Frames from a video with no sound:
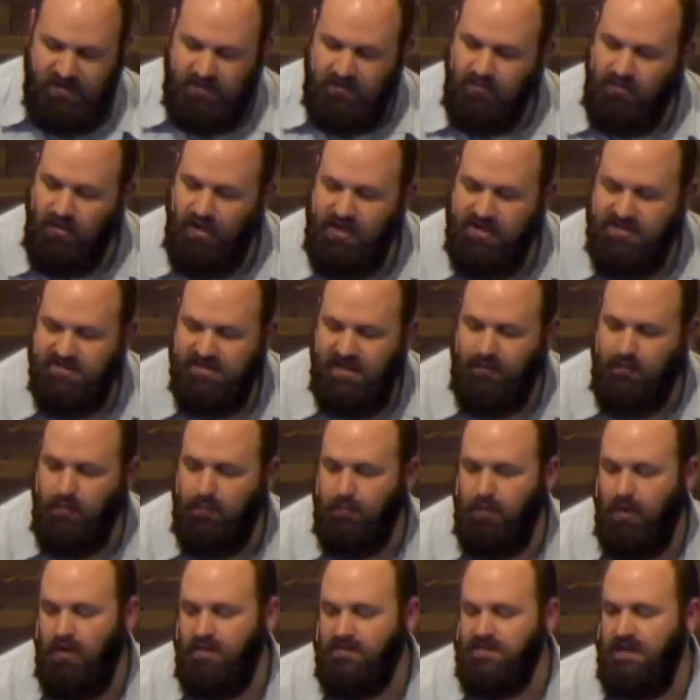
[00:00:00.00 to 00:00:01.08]
and grace, like what
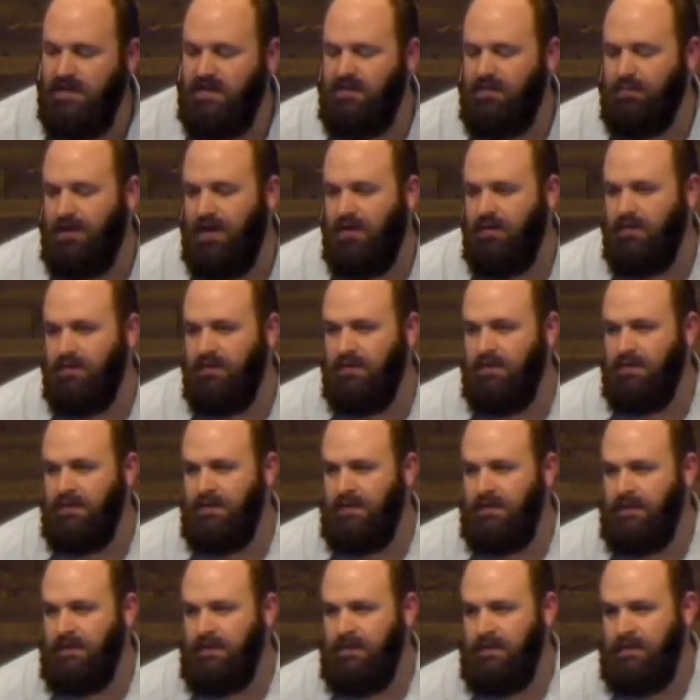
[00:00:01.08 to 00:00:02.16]
Paul talked about.
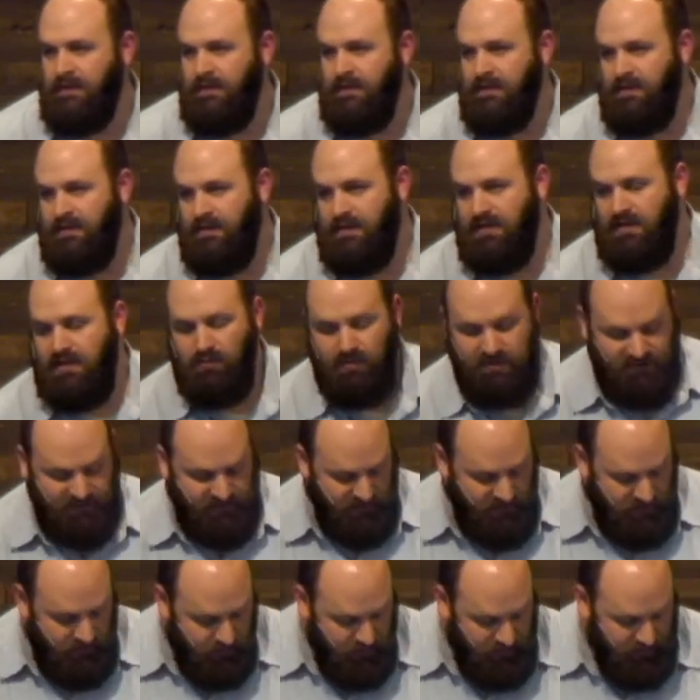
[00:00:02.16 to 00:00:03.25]
And He wants
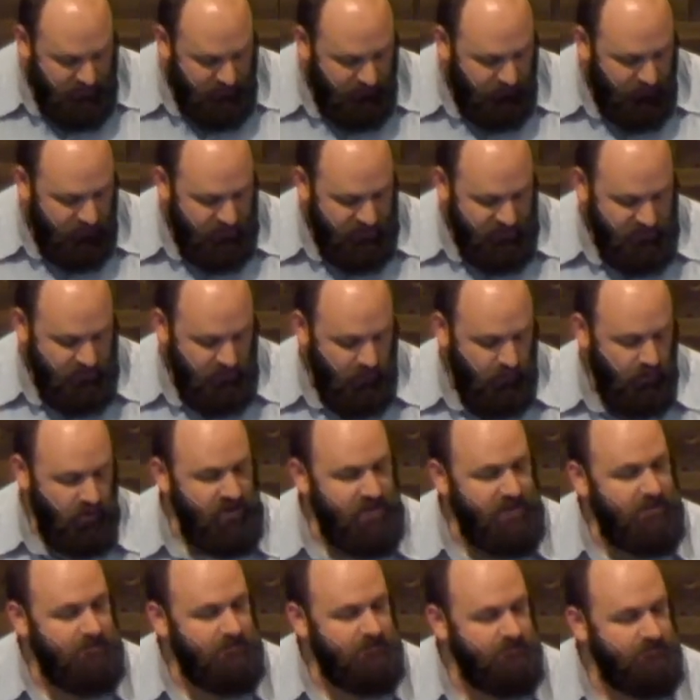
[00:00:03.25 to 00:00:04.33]
to use it for His
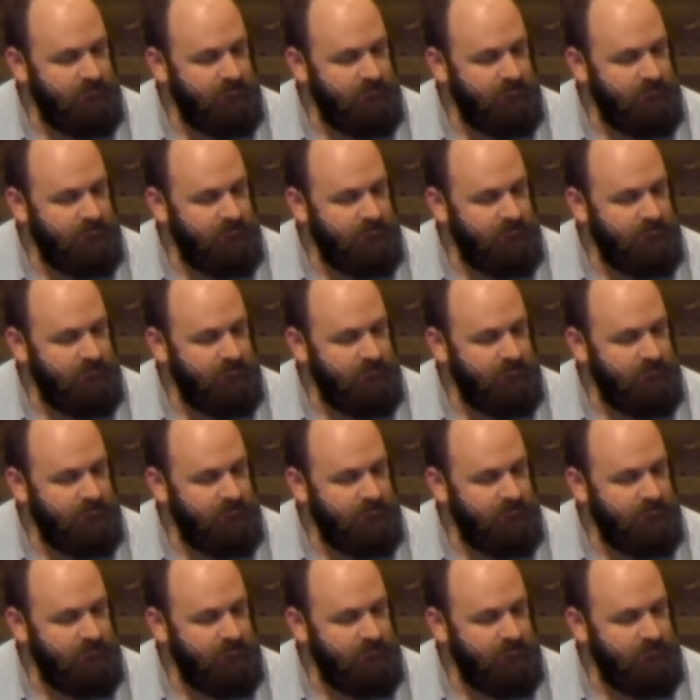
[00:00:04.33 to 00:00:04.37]
glory.